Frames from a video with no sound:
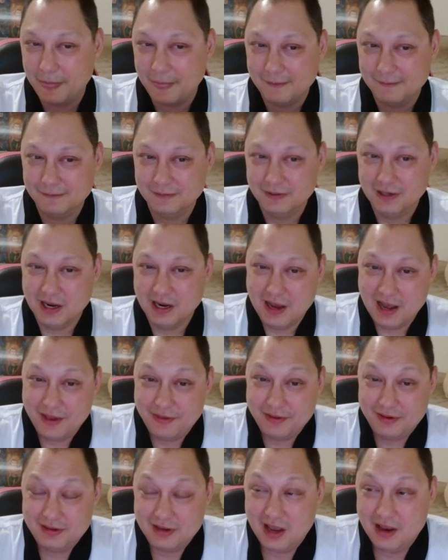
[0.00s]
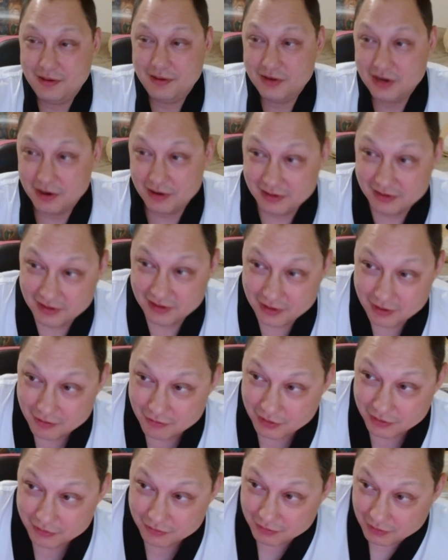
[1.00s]
Now, at the time, Jerry Siegel,
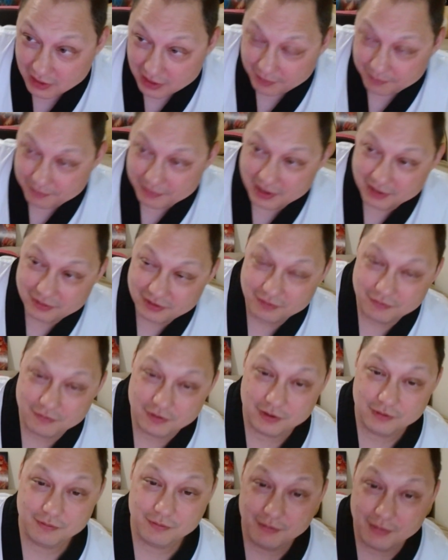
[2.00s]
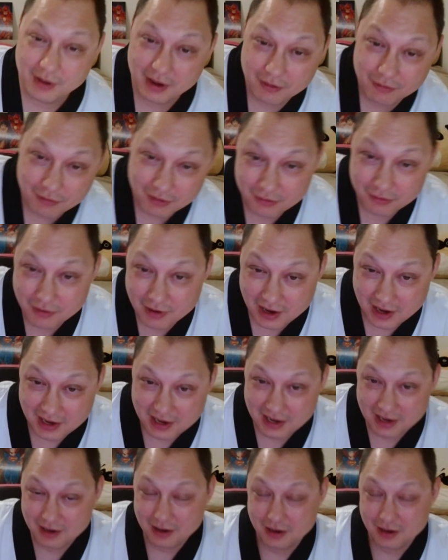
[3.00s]
which, like I mentioned, was creating